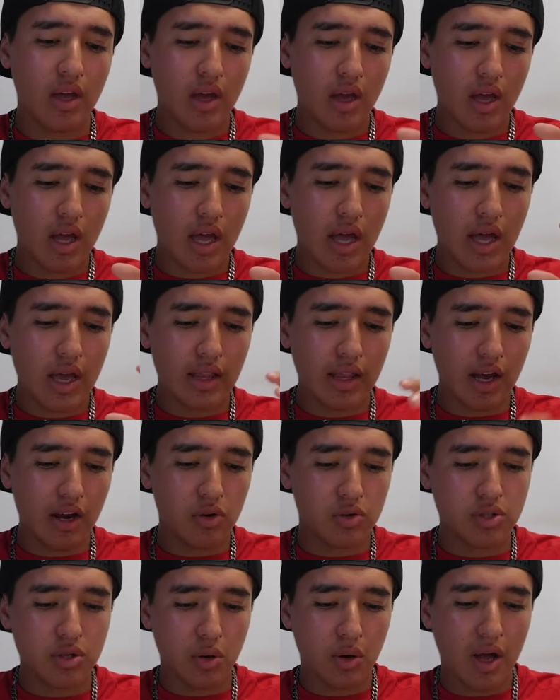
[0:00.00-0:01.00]
And I
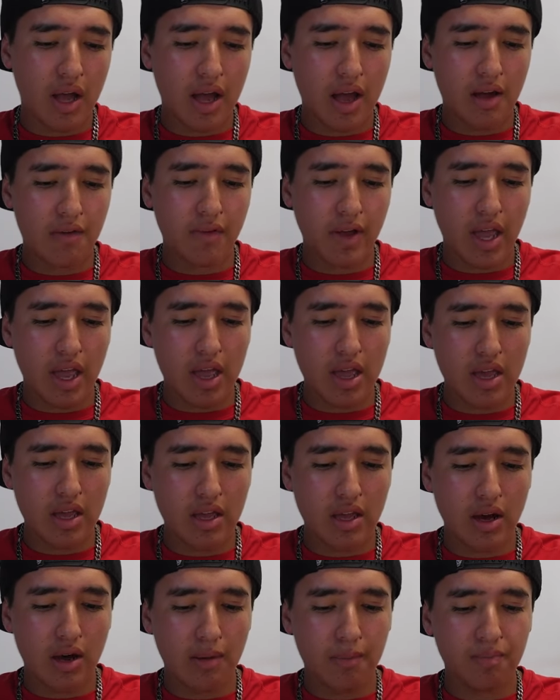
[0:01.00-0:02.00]
also have a
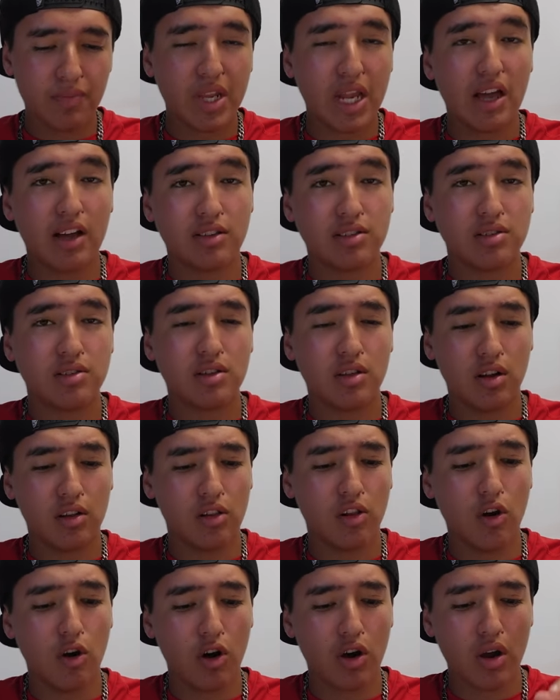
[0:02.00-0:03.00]
um, X L
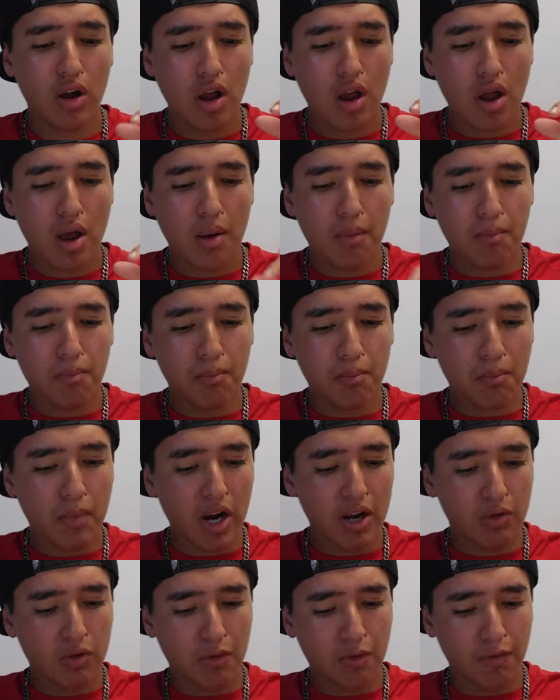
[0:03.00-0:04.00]
R
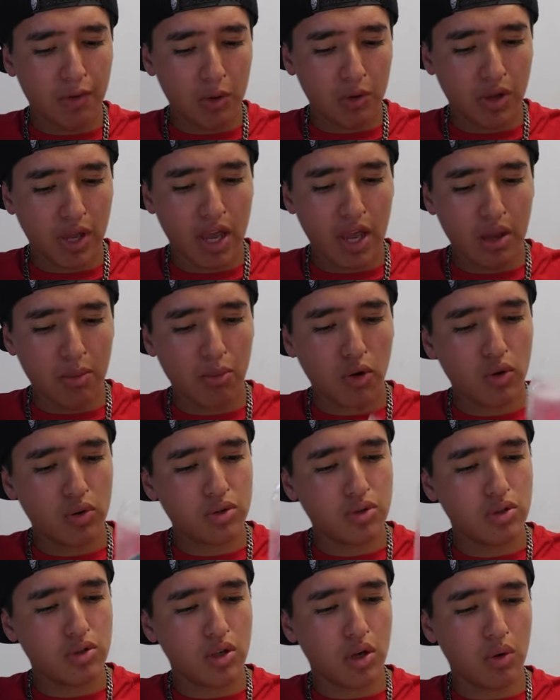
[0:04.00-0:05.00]
microphone cable.
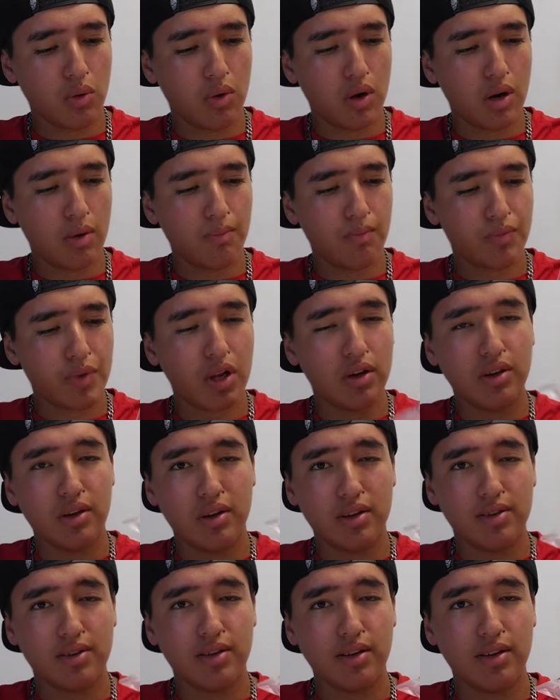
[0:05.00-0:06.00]
So um,
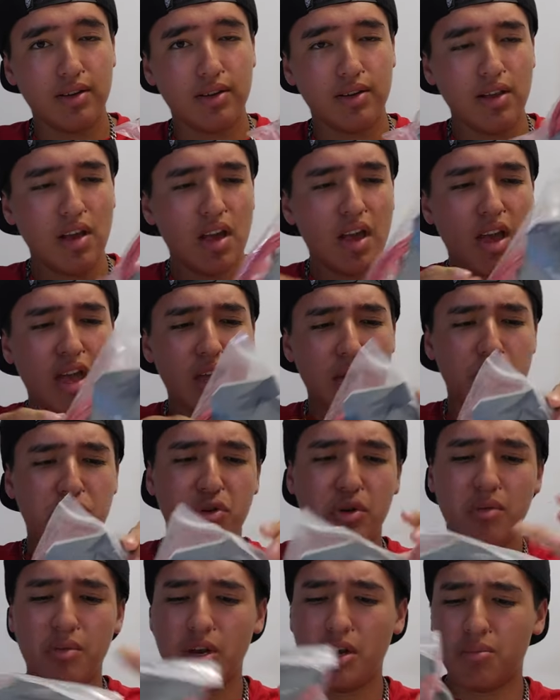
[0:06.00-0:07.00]
this is a
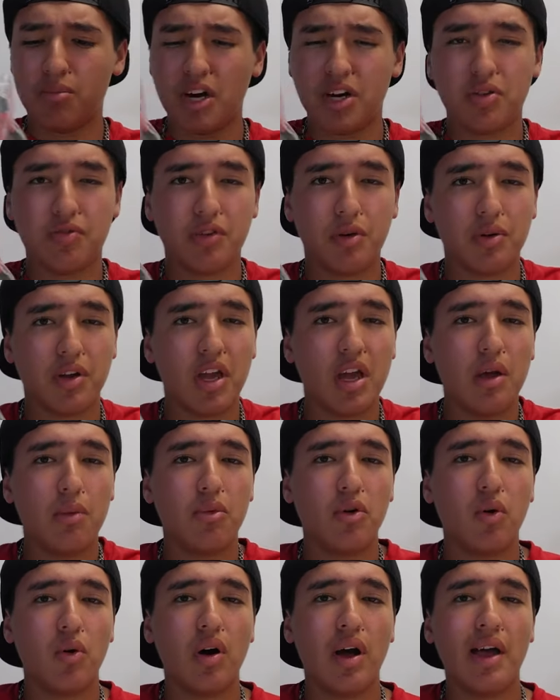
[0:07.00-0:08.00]
premium microphone
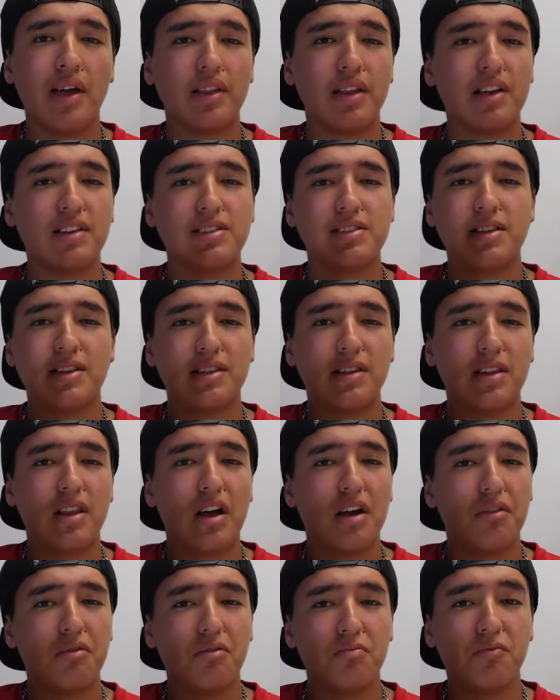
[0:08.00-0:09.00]
cable, and I've seen a
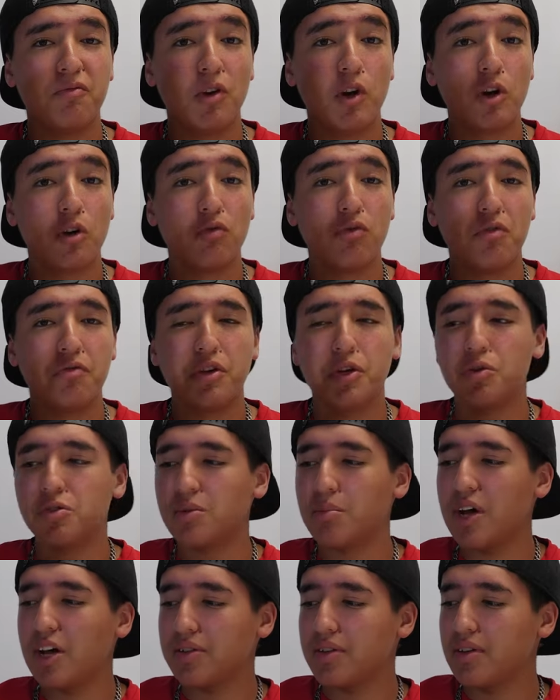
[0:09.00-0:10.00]
lot of good reviews
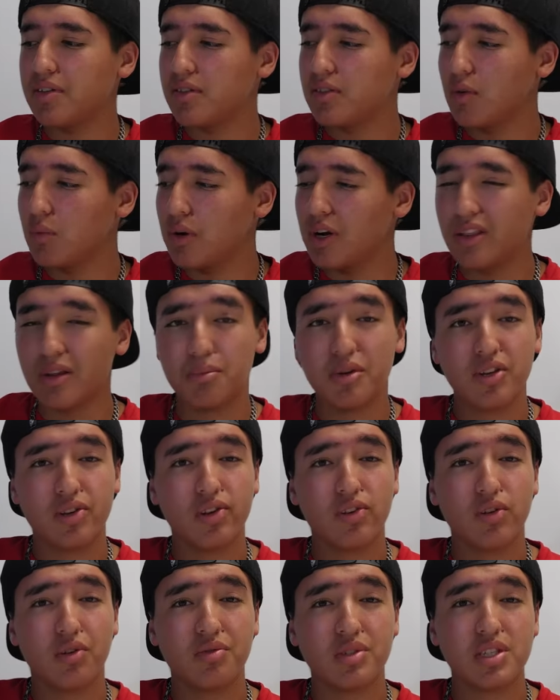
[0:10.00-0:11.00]
about this. So we're going to put
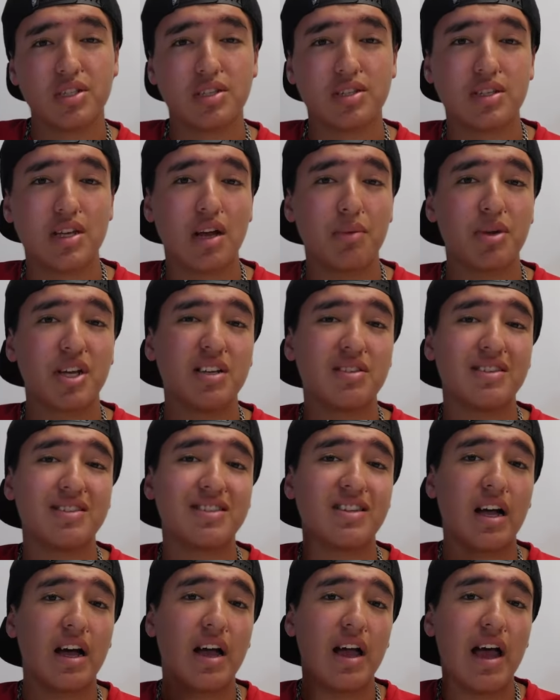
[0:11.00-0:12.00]
this over to the side because it's
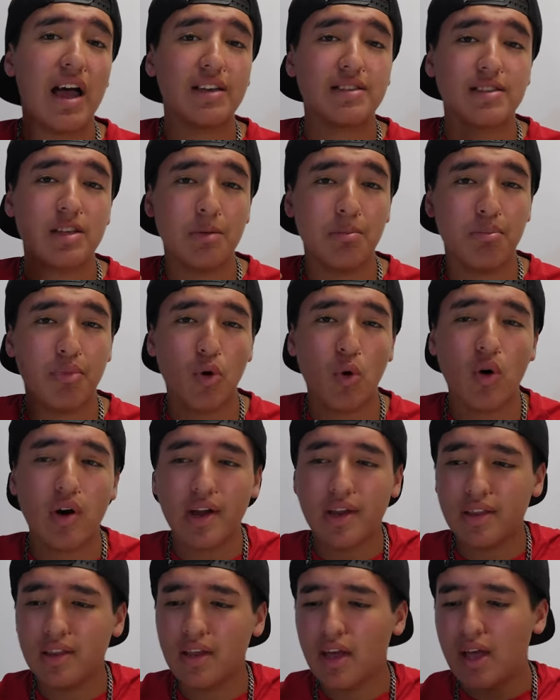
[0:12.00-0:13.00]
not as
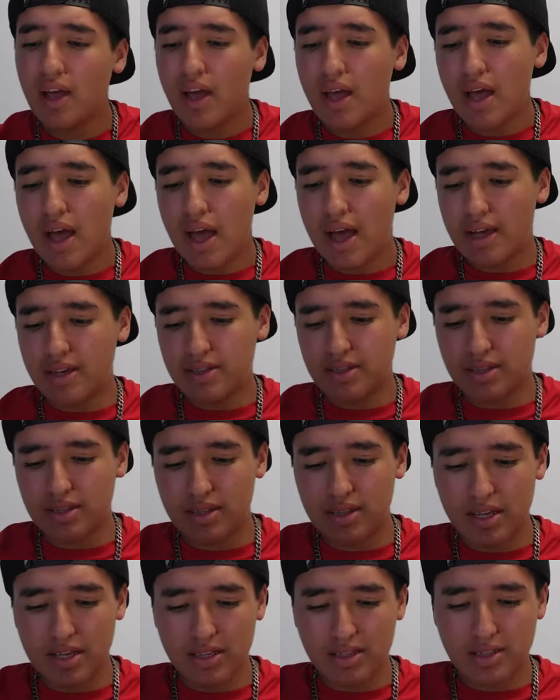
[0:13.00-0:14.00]
important as
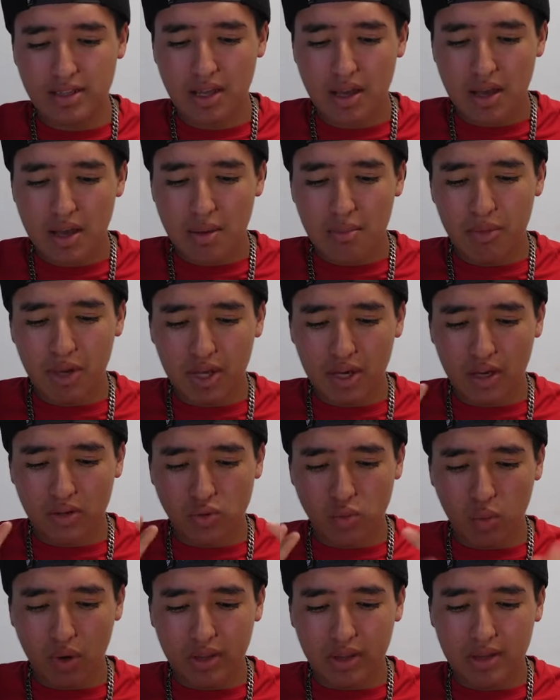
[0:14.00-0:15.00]
this, because
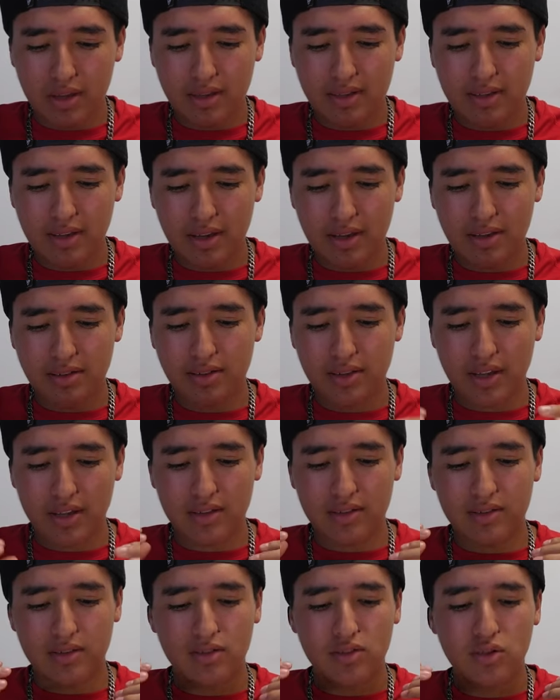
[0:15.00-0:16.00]
what this is
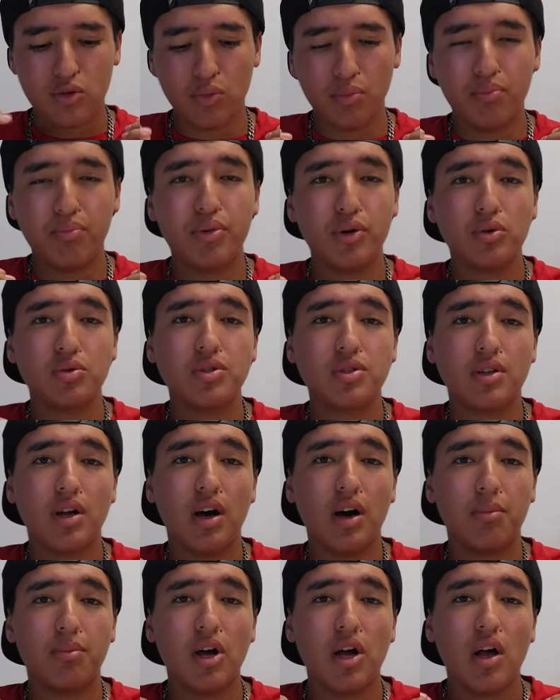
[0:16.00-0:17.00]
is to boost
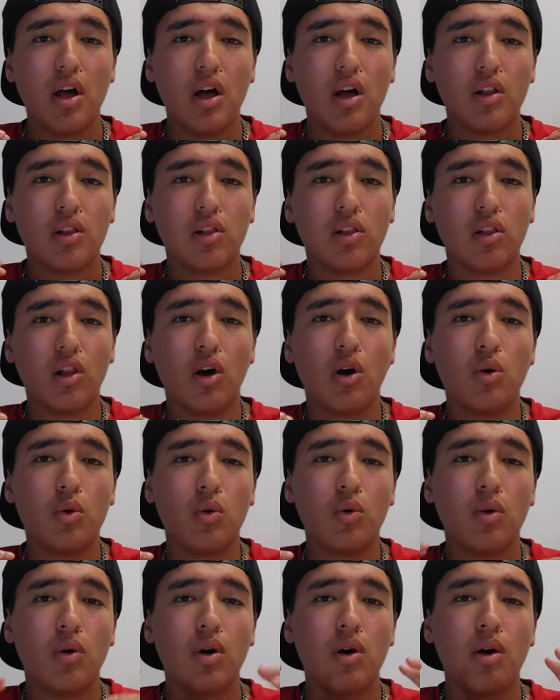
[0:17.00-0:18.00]
up low
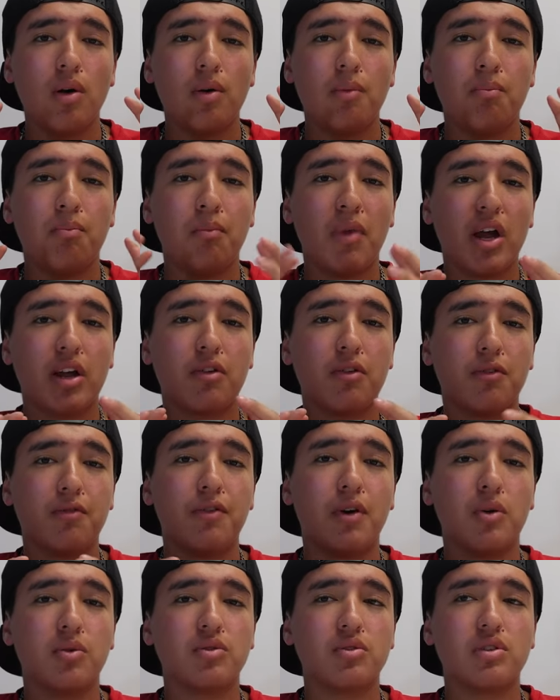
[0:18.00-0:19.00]

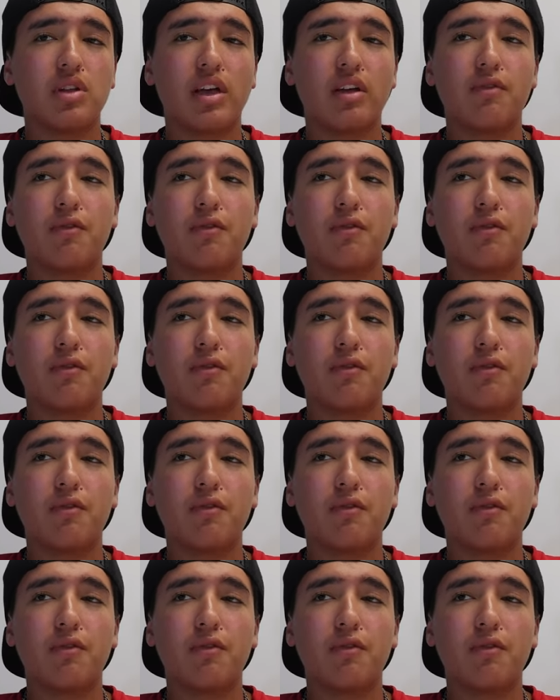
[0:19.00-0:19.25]
microphones, like for